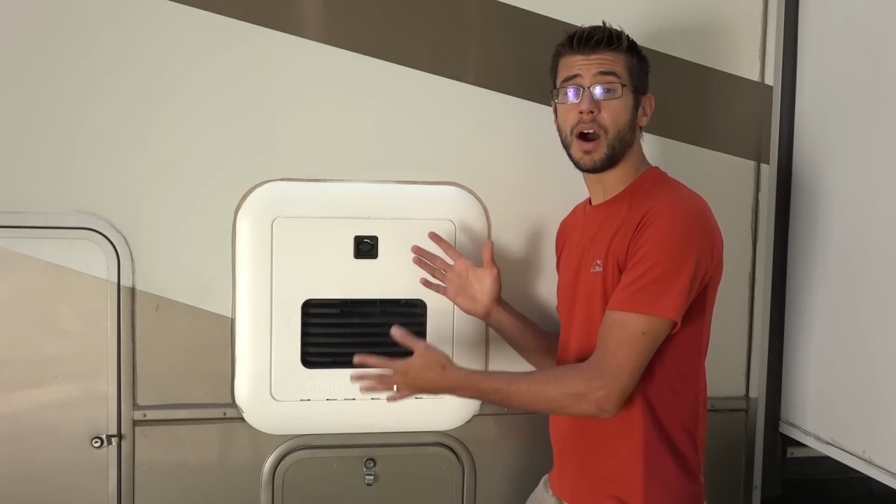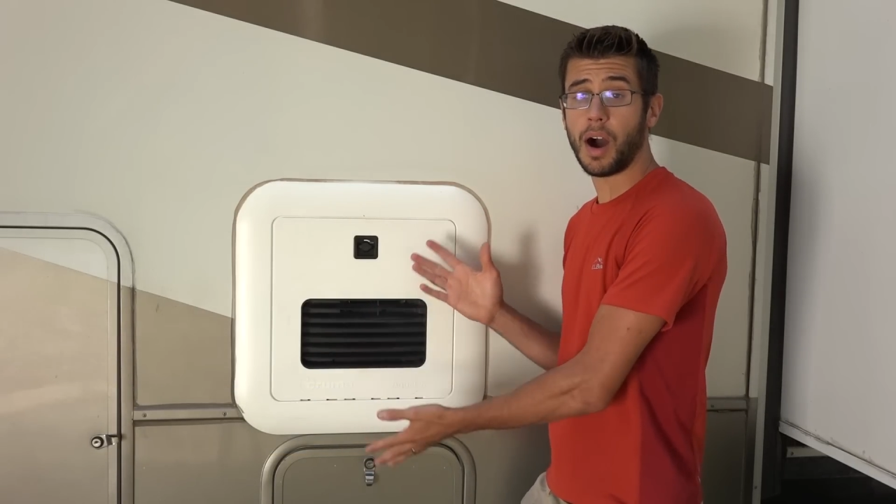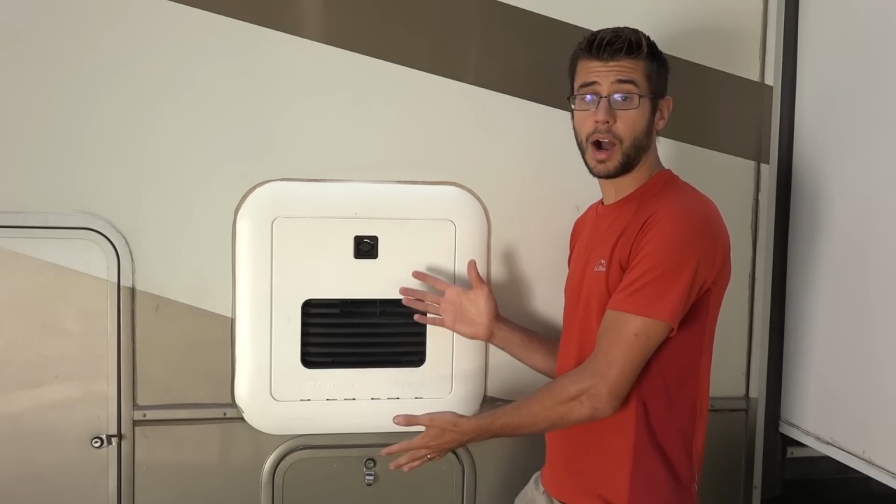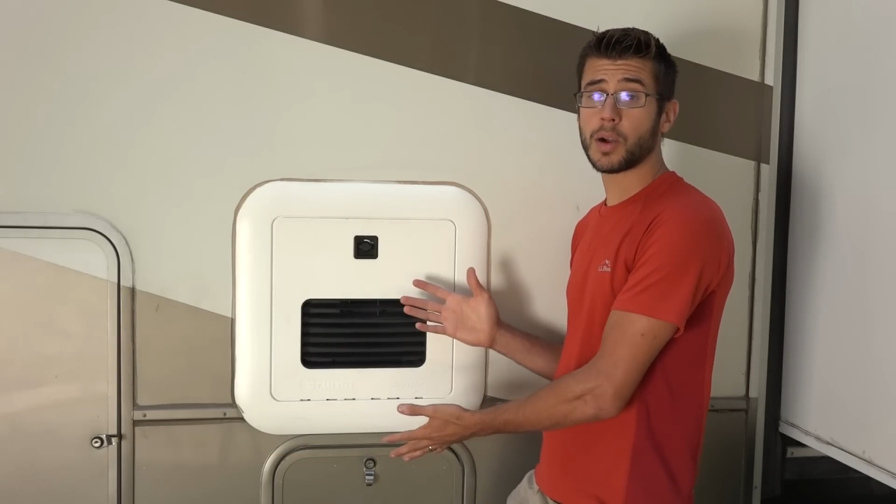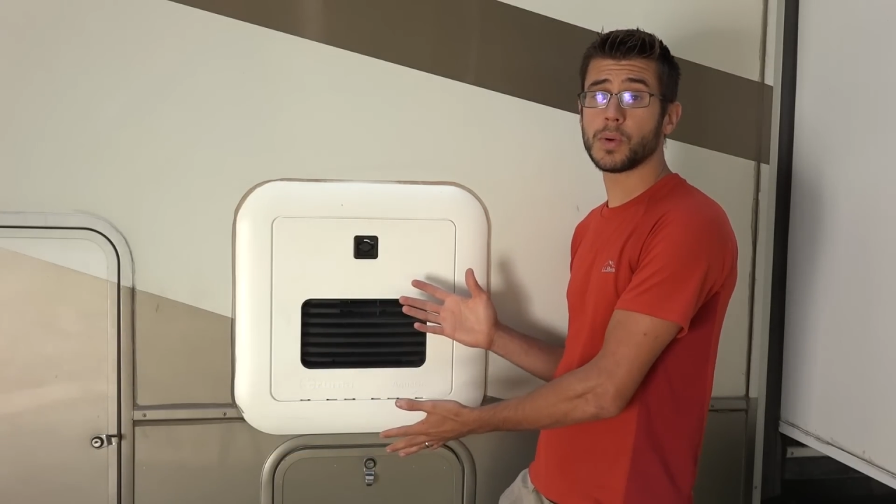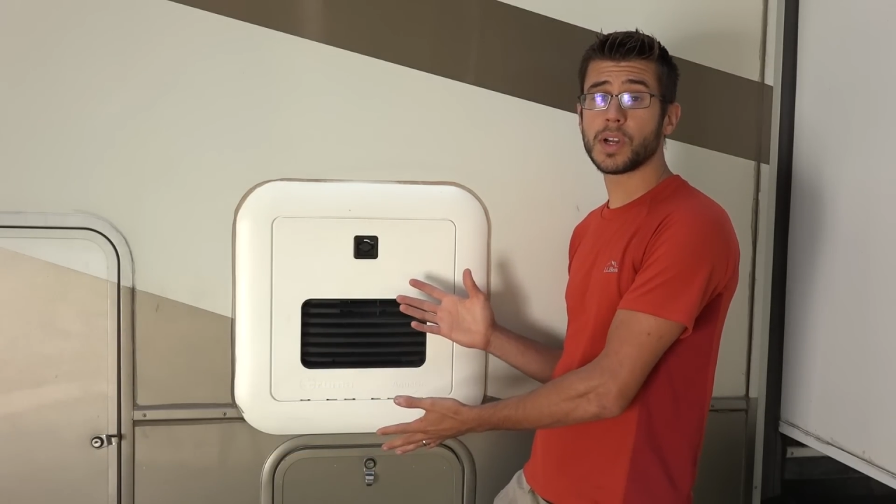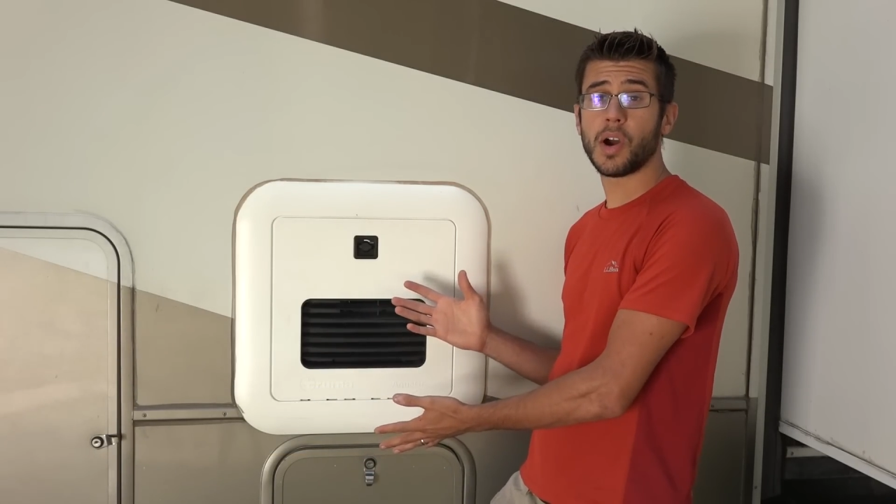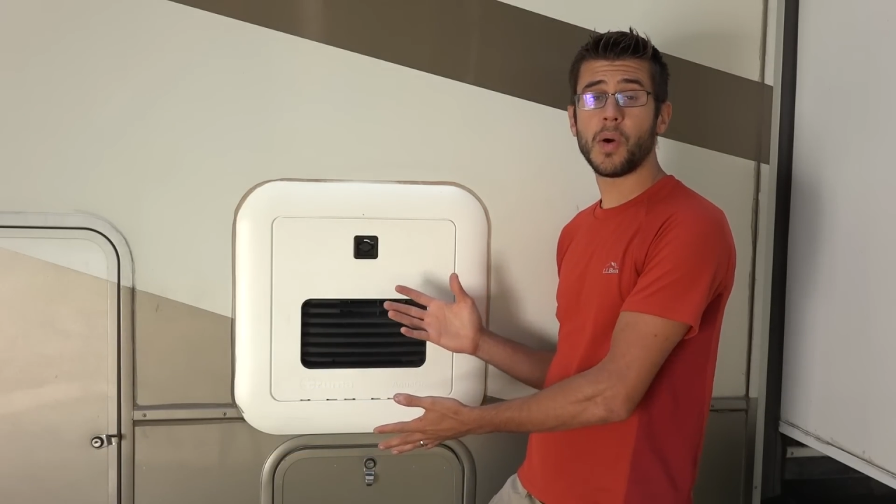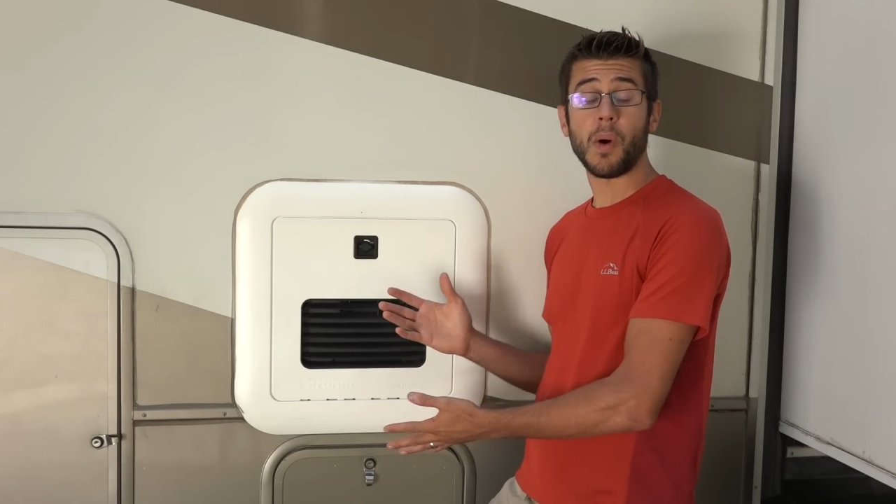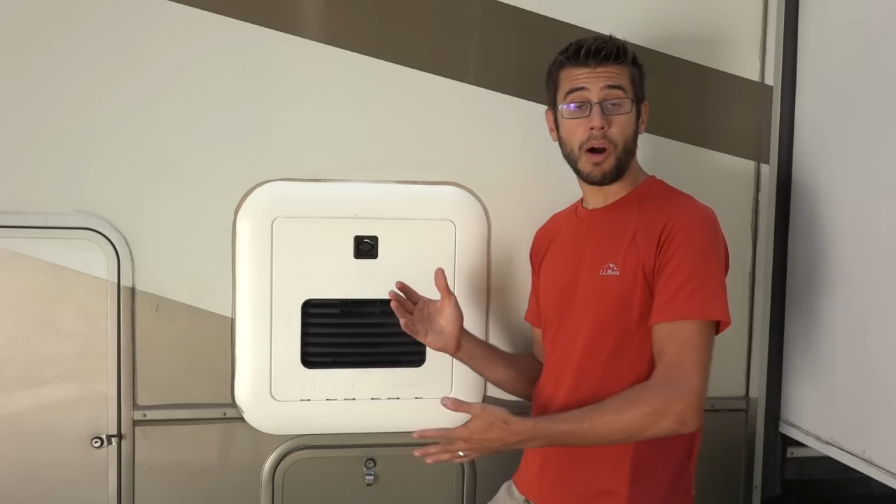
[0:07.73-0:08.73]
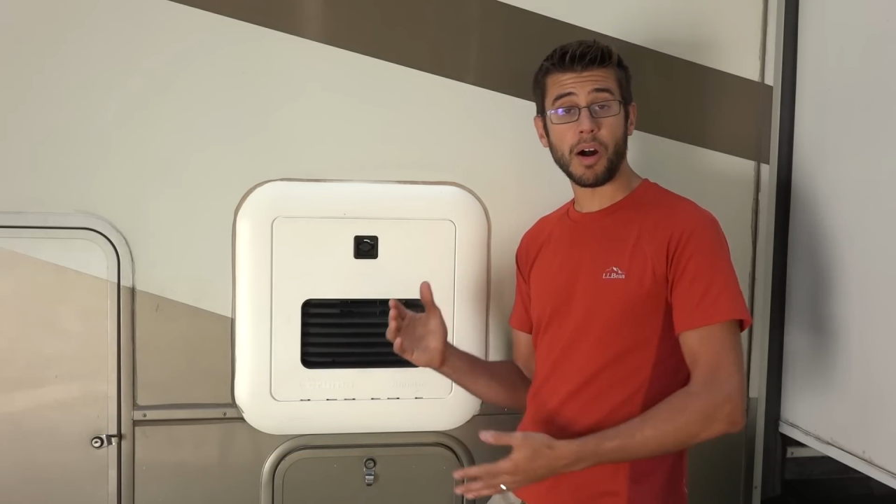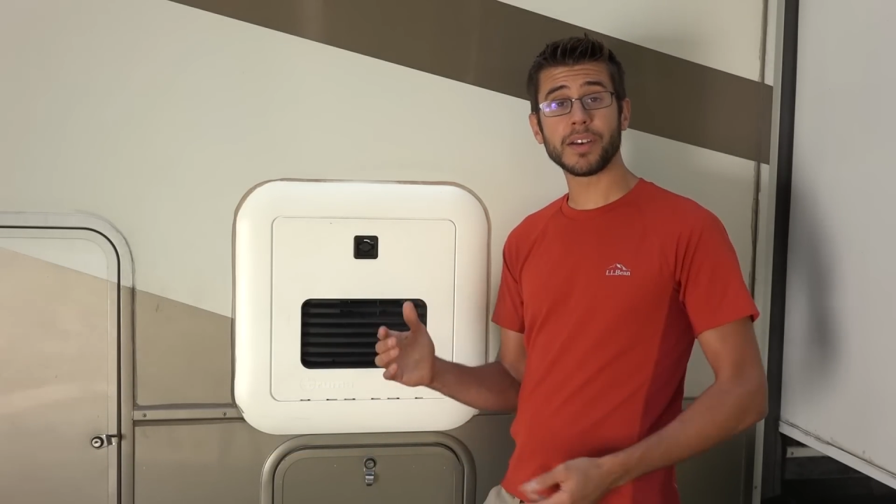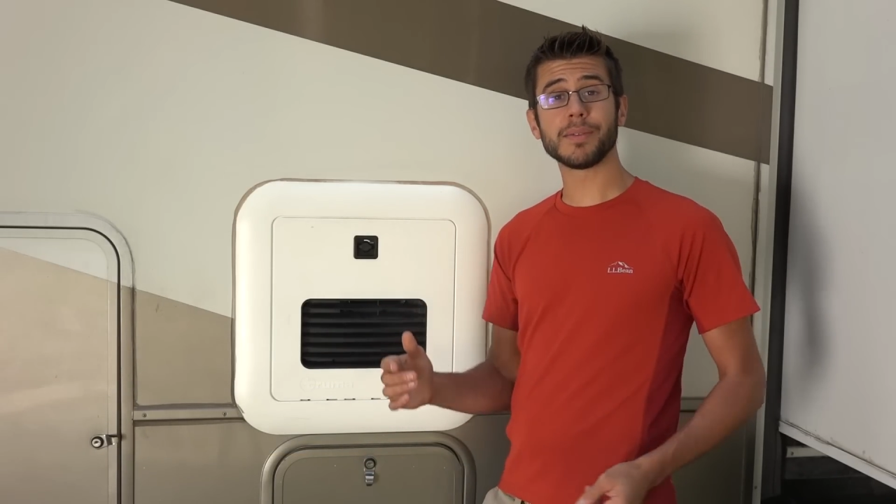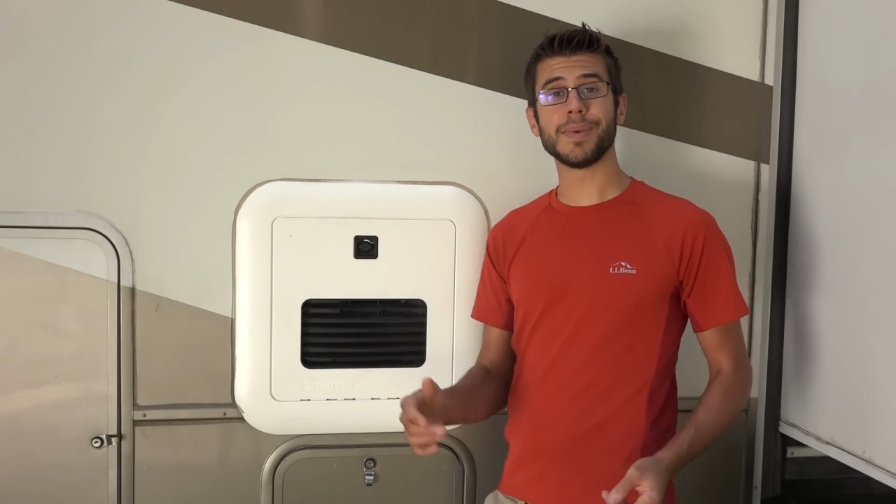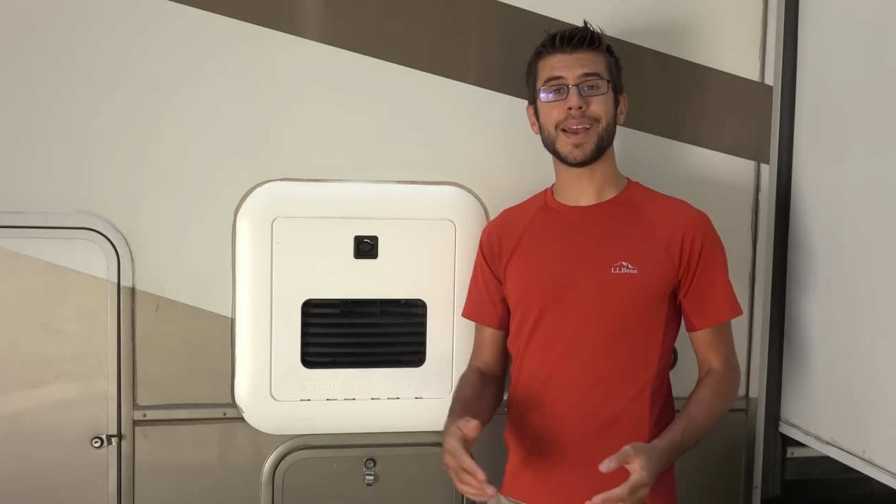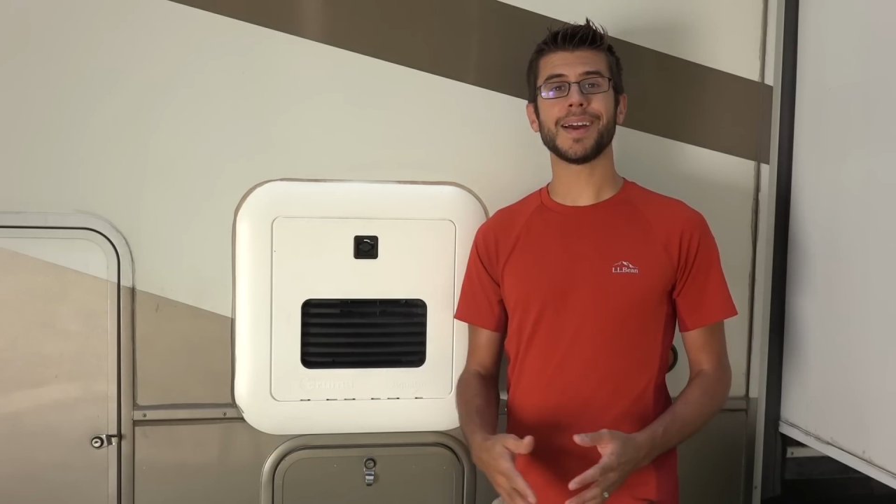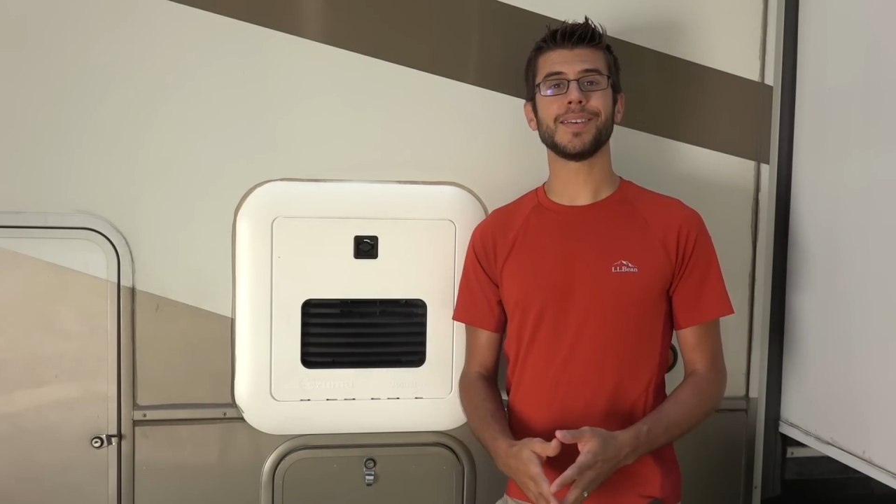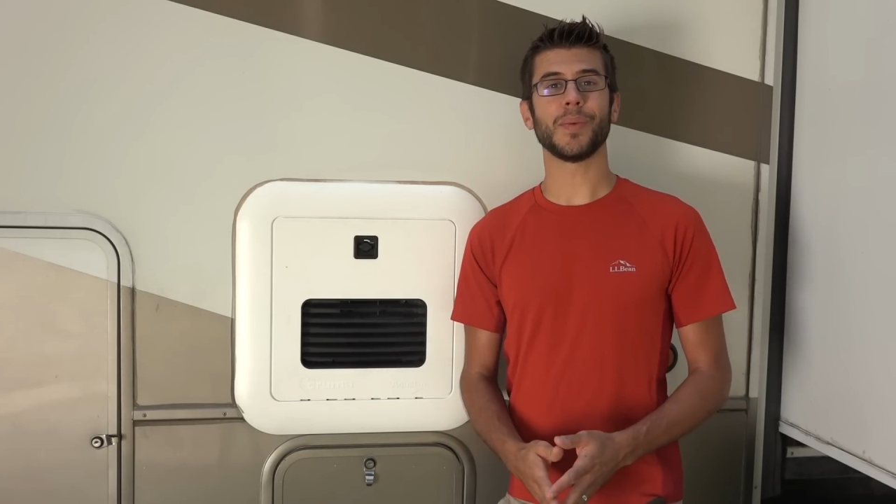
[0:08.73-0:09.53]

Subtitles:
AquaGo on-demand